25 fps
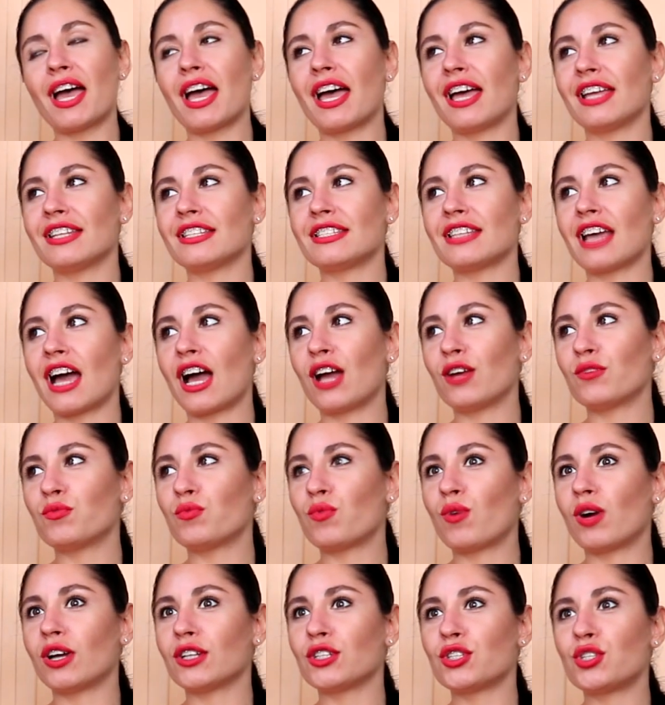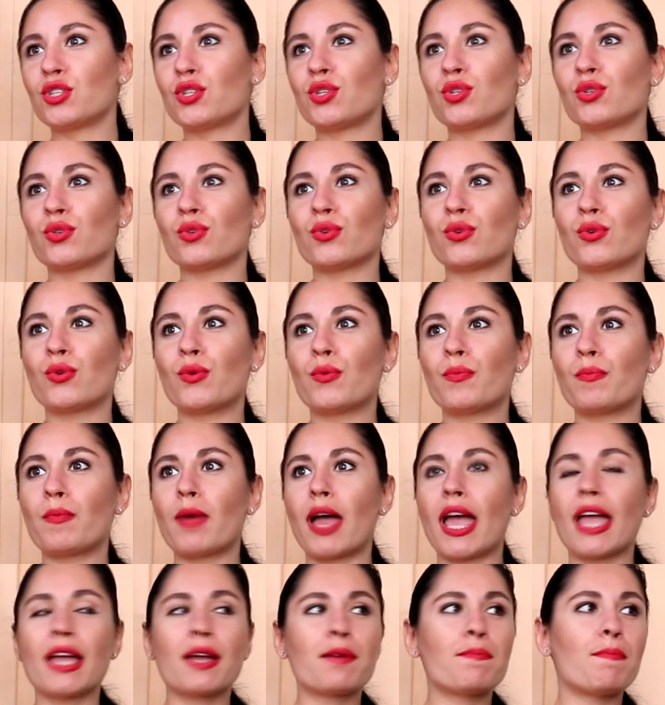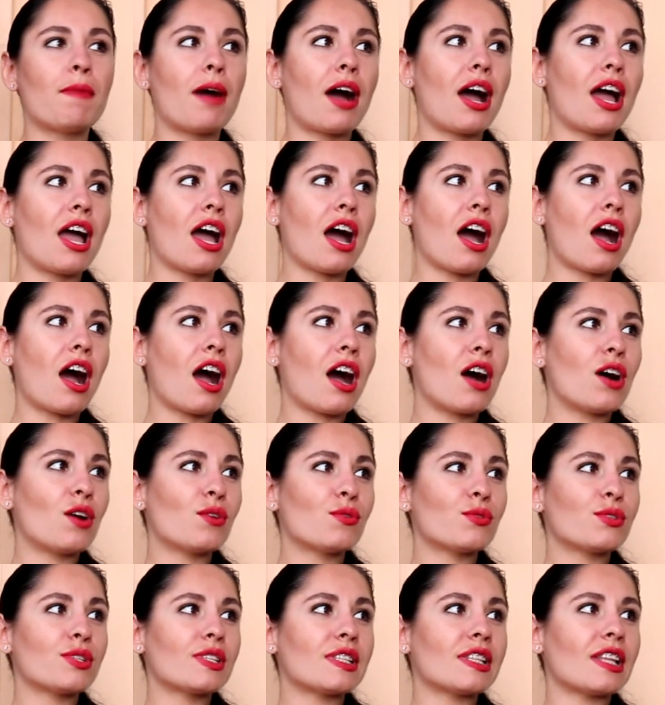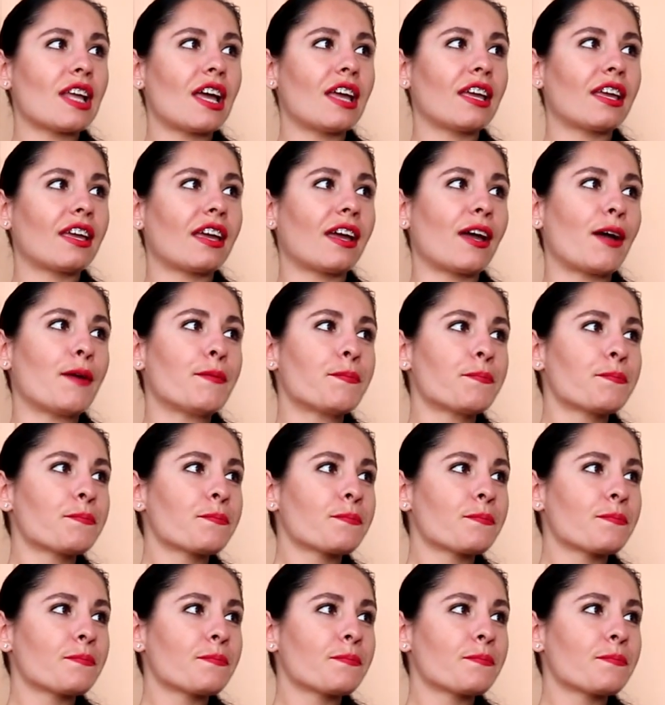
and I want to make my house like a